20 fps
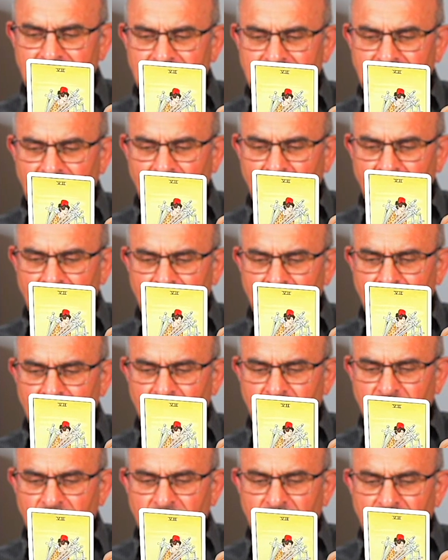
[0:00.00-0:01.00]
not
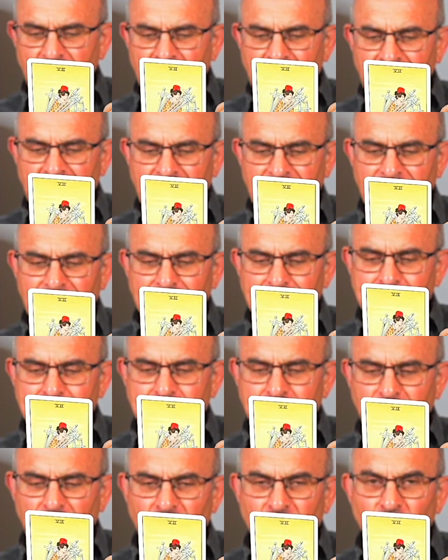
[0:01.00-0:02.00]

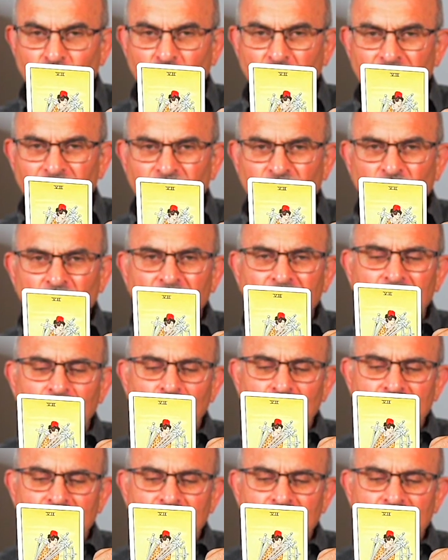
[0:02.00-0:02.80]
you are worrying about